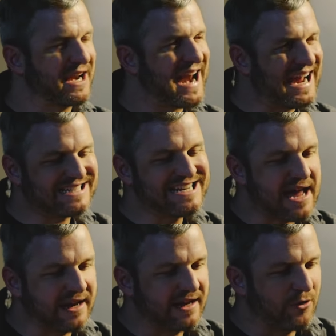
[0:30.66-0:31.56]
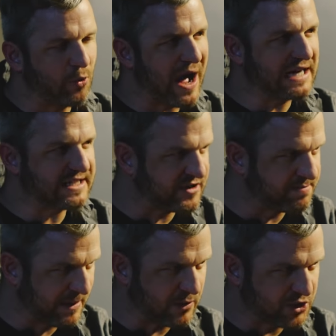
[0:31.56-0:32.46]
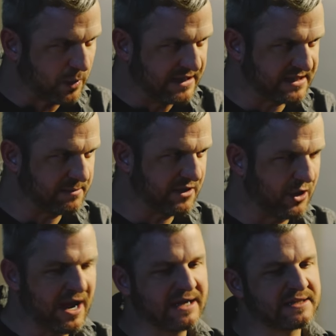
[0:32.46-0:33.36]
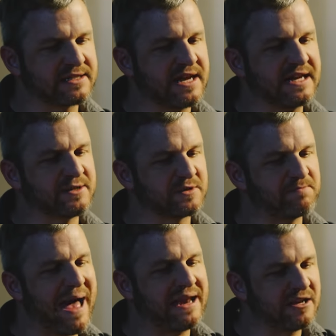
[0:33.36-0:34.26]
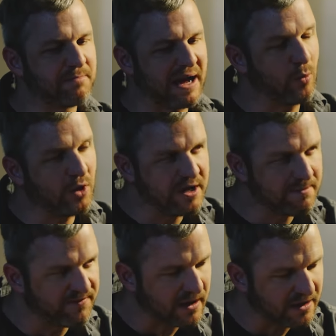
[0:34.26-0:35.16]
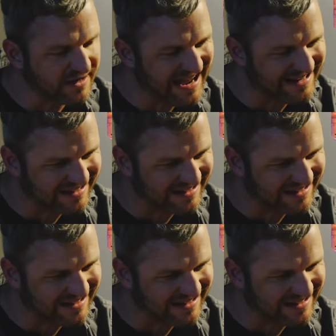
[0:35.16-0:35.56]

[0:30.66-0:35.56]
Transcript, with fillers: But in 1890, in the rise of spiritualism in the United States, it was patented by William Fuld and